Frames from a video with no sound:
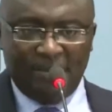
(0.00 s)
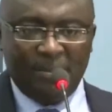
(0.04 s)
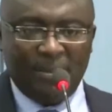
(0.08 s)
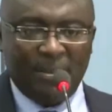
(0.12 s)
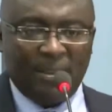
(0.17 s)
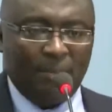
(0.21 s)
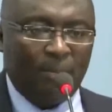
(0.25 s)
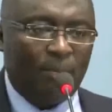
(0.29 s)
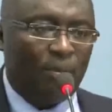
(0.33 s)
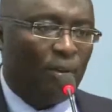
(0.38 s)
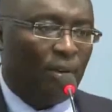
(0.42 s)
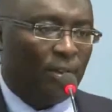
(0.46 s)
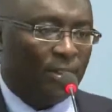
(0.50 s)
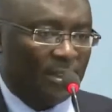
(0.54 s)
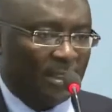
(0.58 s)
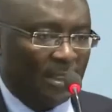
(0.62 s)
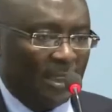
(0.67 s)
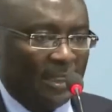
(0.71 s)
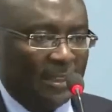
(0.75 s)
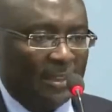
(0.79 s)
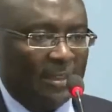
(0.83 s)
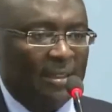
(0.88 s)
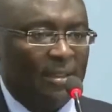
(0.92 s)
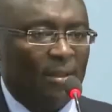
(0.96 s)
the
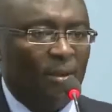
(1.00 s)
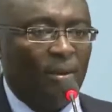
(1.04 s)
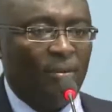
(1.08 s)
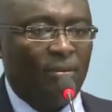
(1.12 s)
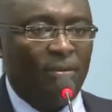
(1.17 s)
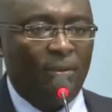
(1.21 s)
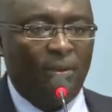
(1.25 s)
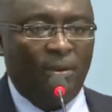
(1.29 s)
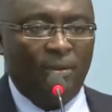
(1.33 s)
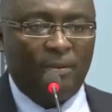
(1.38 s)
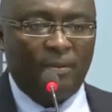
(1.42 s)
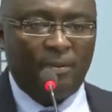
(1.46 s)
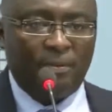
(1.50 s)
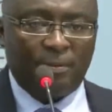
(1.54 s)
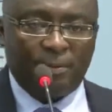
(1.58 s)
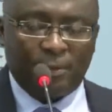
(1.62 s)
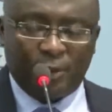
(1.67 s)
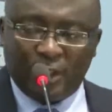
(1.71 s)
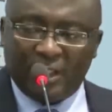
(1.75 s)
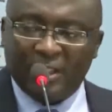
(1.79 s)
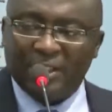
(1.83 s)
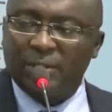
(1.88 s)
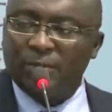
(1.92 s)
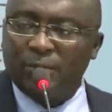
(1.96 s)
process of
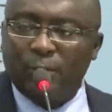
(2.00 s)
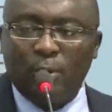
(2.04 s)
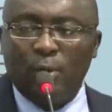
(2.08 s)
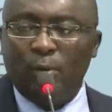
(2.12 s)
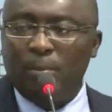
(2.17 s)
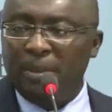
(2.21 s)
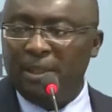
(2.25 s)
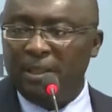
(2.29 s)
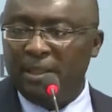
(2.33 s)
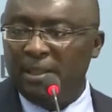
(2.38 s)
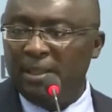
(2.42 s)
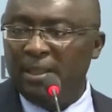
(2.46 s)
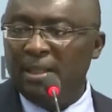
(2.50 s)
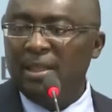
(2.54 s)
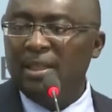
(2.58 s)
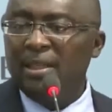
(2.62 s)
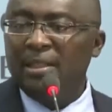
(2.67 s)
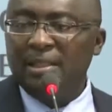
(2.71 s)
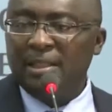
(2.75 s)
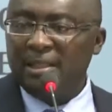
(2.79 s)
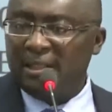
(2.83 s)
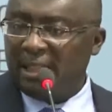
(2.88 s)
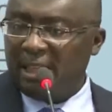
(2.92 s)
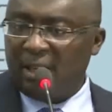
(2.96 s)
transforming
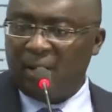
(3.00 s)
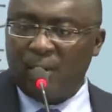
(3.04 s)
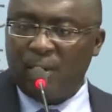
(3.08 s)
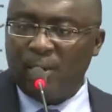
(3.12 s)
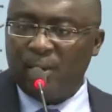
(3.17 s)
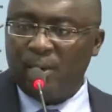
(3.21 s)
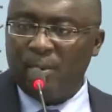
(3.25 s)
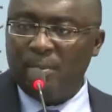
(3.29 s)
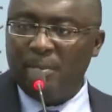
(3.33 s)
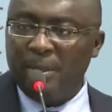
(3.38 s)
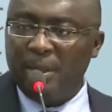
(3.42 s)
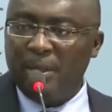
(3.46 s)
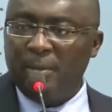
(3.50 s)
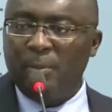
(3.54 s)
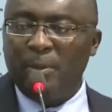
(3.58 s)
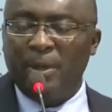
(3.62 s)
this economy.